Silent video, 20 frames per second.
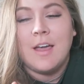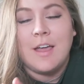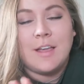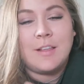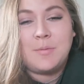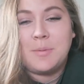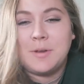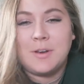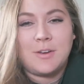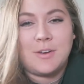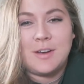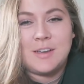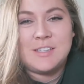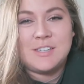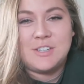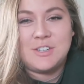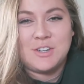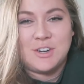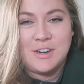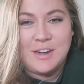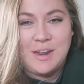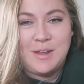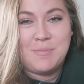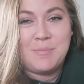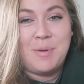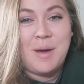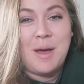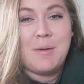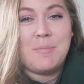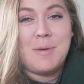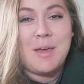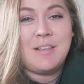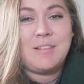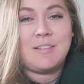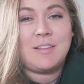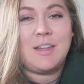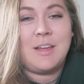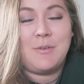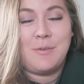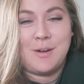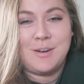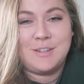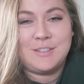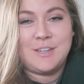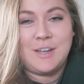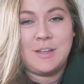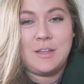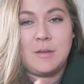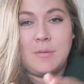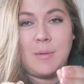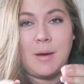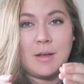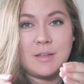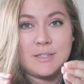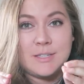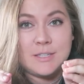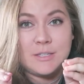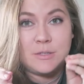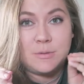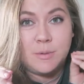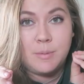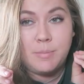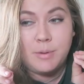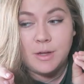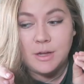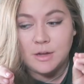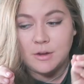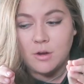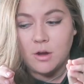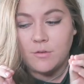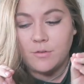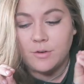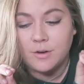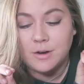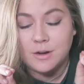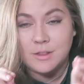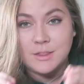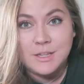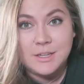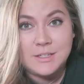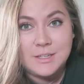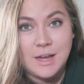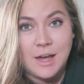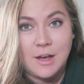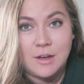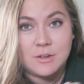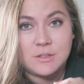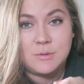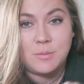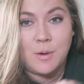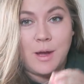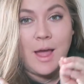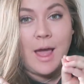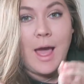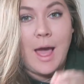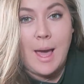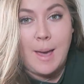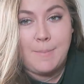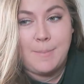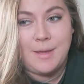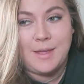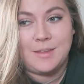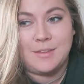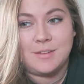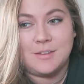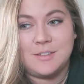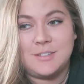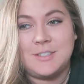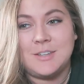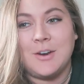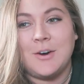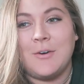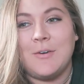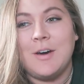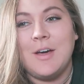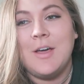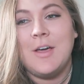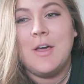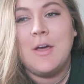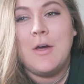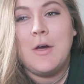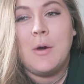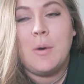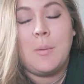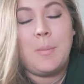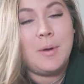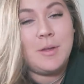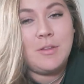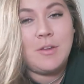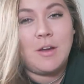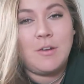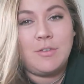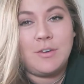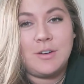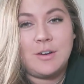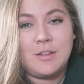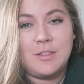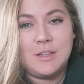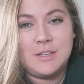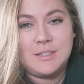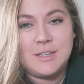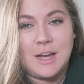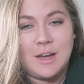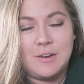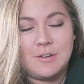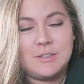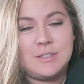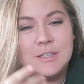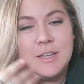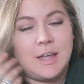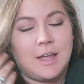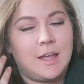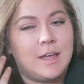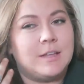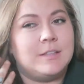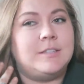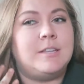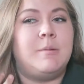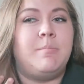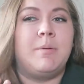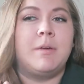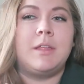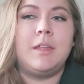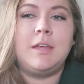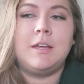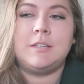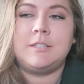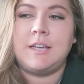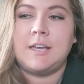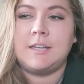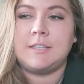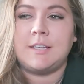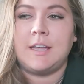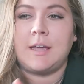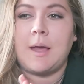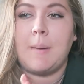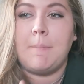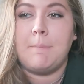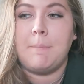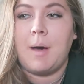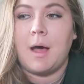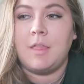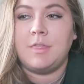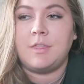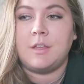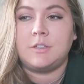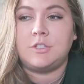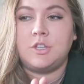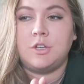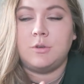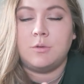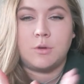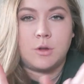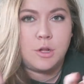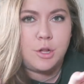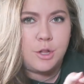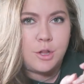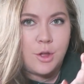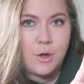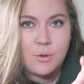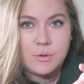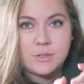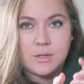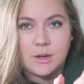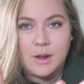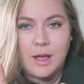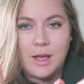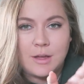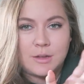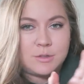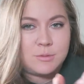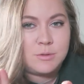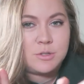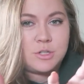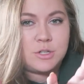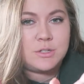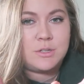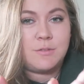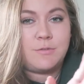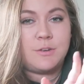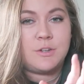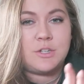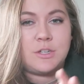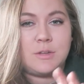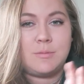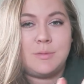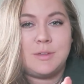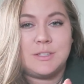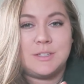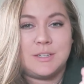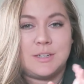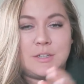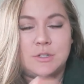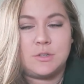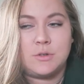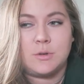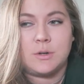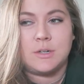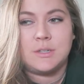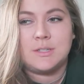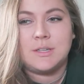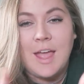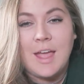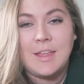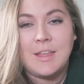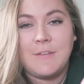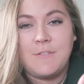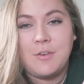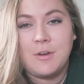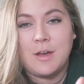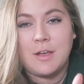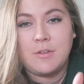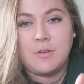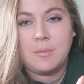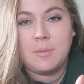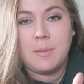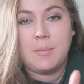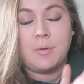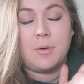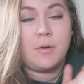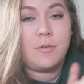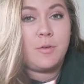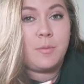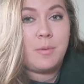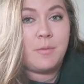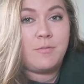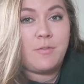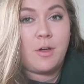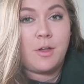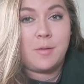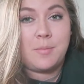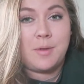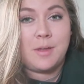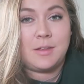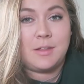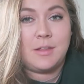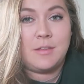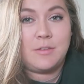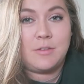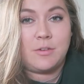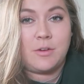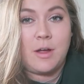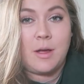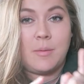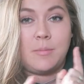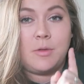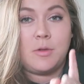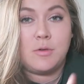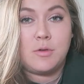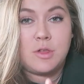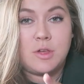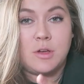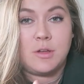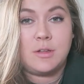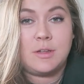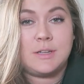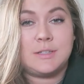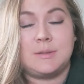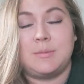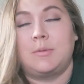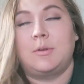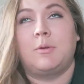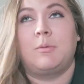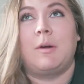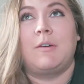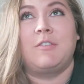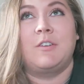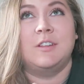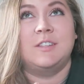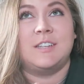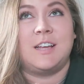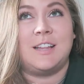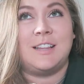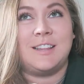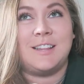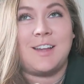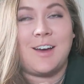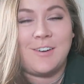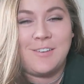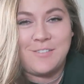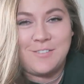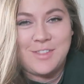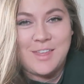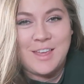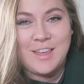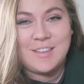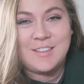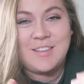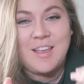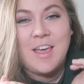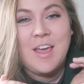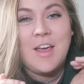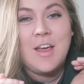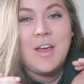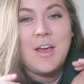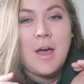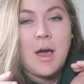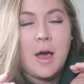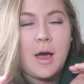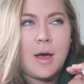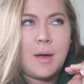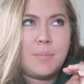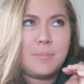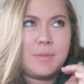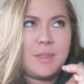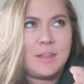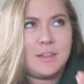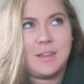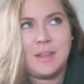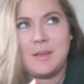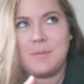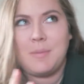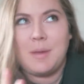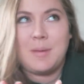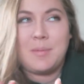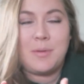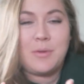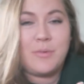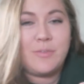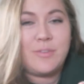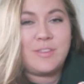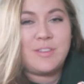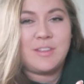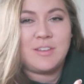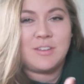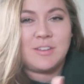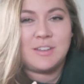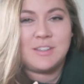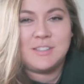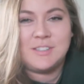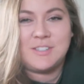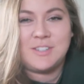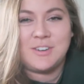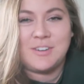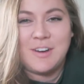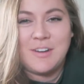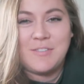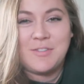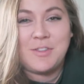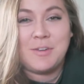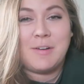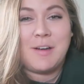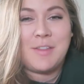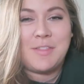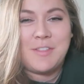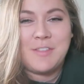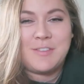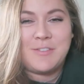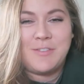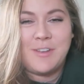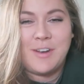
It's been a crazy journey. But basically I wanted to tell you about since we put an offer in on this house, what happened. So we put an offer in on this house and typically it takes like a month to close on a house, which just officially means that it's yours. And if you guys remember, or if you've been following me on Instagram, you should because I'm going to reference a lot of things um, that like maybe you've seen on Instagram throughout this